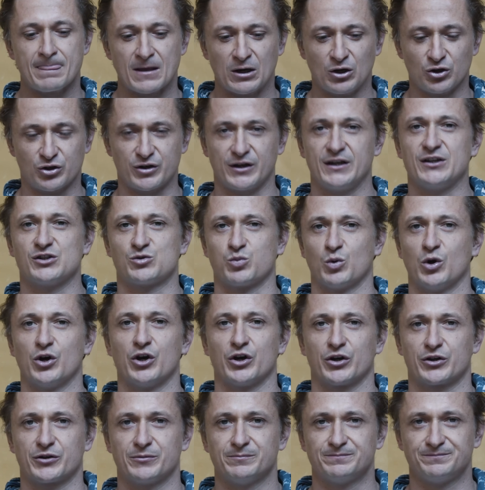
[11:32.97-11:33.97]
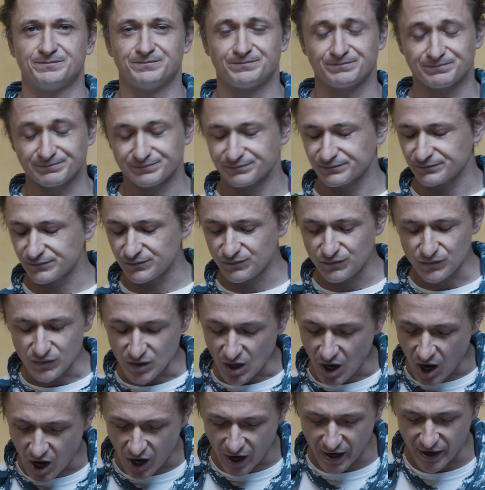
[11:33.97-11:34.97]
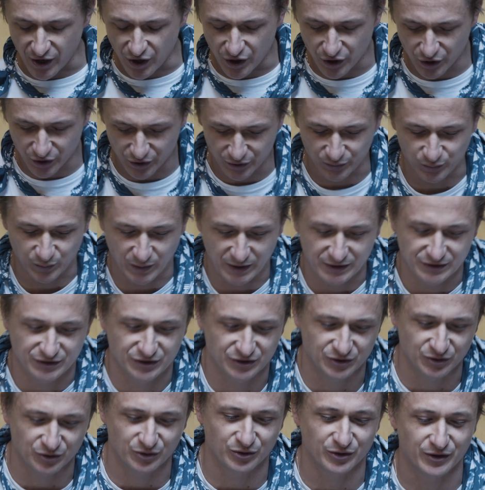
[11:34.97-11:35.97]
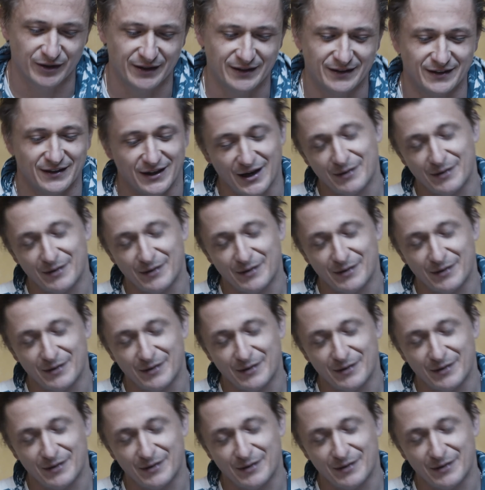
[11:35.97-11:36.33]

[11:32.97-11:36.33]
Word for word: Look at his work. I heard one story.